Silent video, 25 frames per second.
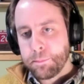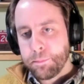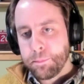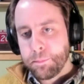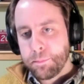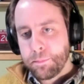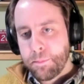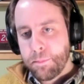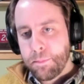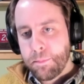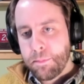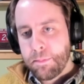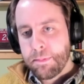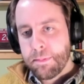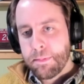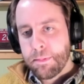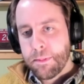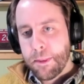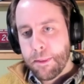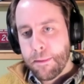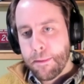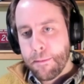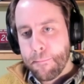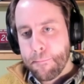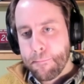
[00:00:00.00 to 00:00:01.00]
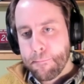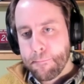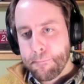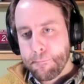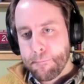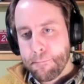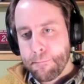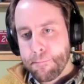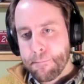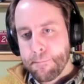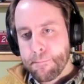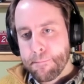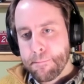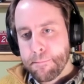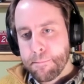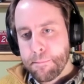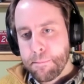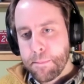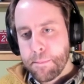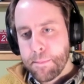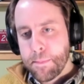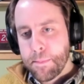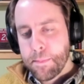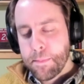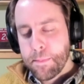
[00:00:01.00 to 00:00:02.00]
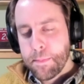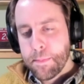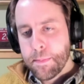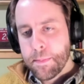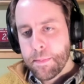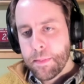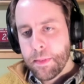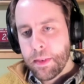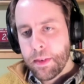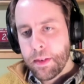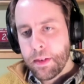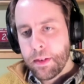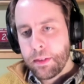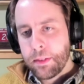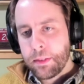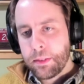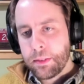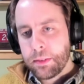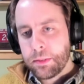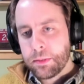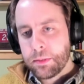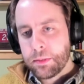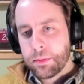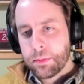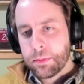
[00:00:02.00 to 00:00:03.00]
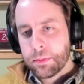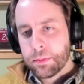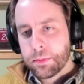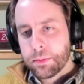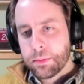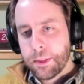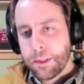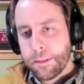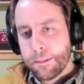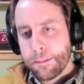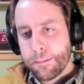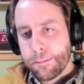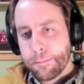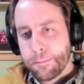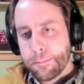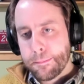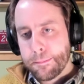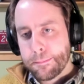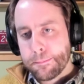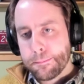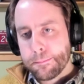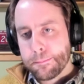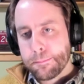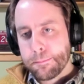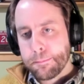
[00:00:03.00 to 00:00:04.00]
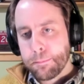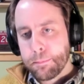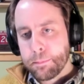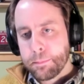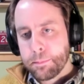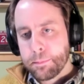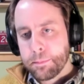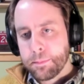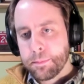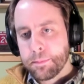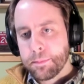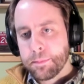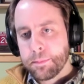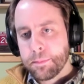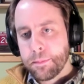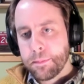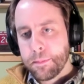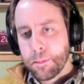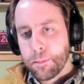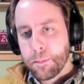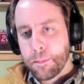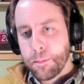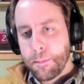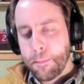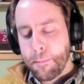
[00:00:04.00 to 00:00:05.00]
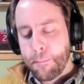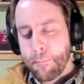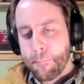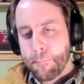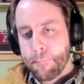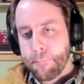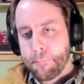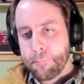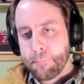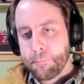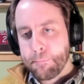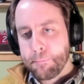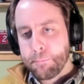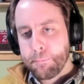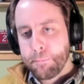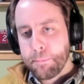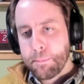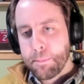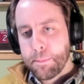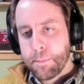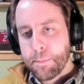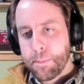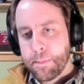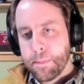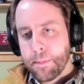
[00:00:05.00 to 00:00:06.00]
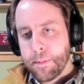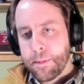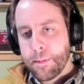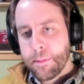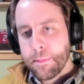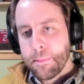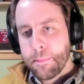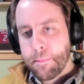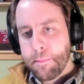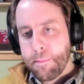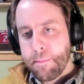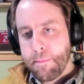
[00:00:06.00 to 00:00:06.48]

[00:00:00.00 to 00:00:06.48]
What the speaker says: [no speech]